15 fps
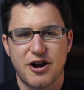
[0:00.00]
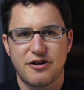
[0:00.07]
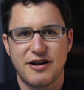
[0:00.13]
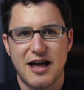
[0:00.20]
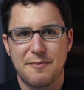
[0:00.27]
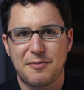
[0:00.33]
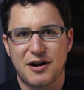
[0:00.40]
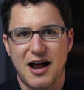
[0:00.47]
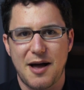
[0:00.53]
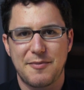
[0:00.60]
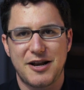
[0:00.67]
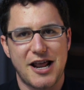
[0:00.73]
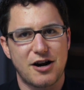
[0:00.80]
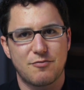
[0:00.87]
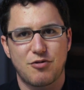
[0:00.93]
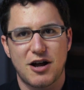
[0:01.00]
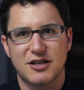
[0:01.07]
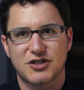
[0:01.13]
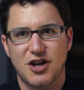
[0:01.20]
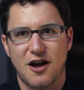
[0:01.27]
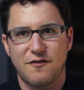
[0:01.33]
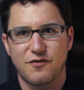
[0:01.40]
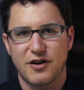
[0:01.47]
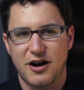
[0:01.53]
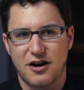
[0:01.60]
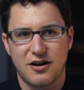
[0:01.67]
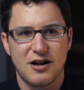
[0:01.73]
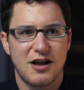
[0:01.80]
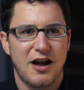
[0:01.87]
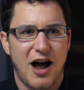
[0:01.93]
internet, but I'm in enterprise
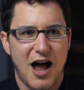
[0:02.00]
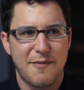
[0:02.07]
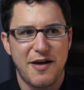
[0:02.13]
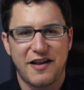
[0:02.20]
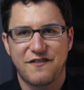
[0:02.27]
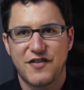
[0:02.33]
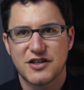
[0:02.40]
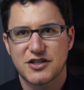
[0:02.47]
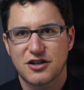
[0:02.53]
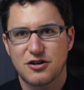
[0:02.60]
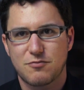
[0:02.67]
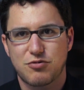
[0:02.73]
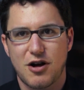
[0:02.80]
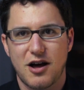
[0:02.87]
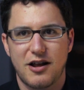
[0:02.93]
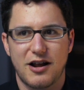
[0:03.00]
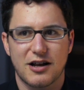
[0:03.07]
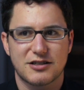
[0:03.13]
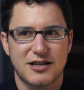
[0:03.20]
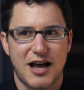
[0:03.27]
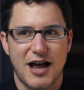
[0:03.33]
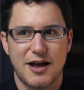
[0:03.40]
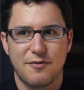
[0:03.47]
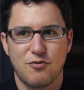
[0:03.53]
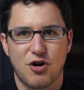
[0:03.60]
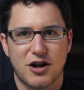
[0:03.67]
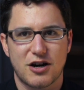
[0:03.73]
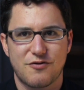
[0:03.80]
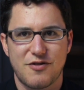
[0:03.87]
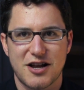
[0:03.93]
software. I make physical products, I
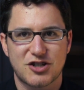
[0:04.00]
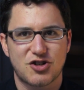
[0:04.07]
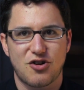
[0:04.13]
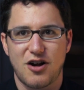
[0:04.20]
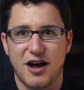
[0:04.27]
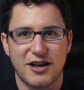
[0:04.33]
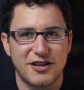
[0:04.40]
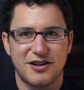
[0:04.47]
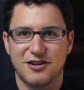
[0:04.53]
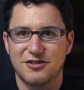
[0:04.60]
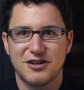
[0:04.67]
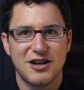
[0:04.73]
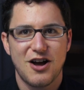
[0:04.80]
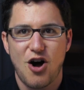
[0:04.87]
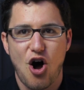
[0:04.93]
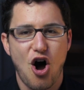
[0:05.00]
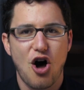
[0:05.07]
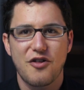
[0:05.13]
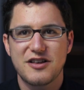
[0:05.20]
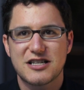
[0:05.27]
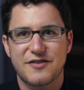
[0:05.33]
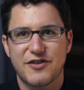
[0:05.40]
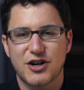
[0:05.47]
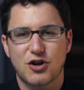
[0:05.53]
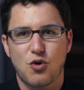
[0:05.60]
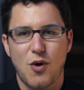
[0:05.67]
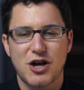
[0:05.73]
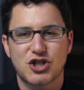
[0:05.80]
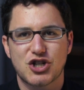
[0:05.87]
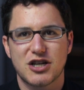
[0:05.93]
work in a restaurant, all these different
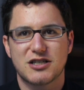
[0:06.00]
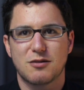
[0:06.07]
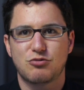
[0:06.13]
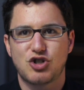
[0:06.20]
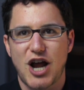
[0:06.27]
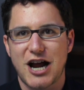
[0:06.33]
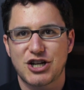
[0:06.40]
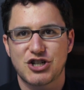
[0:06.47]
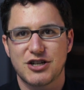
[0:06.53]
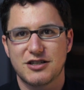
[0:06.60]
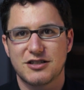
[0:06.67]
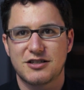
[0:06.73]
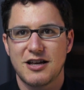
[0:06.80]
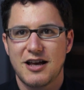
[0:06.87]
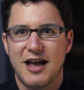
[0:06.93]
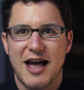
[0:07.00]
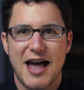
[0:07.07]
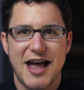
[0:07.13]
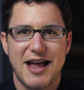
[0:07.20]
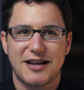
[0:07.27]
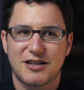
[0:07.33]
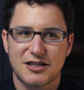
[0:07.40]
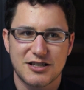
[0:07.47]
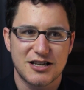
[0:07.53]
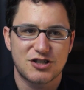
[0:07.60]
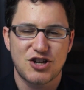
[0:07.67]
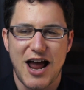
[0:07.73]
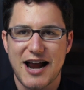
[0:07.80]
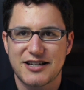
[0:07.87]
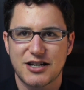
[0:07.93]
questions, objections. Hey, does this
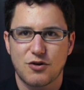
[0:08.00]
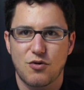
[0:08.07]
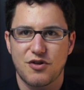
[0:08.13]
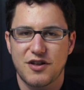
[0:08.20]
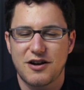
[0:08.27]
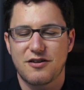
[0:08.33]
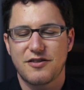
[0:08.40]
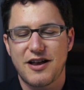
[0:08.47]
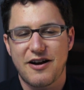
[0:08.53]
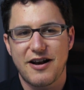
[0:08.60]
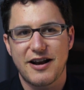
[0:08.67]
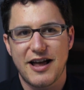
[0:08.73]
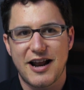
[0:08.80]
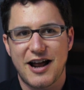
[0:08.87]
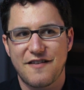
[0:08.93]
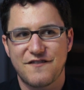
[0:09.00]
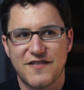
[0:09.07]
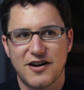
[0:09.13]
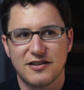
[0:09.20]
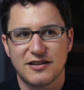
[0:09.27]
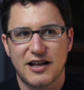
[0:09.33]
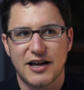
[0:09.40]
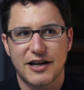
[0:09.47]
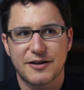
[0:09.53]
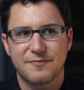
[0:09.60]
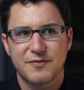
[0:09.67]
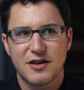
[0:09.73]
tactic work here and there? And I felt like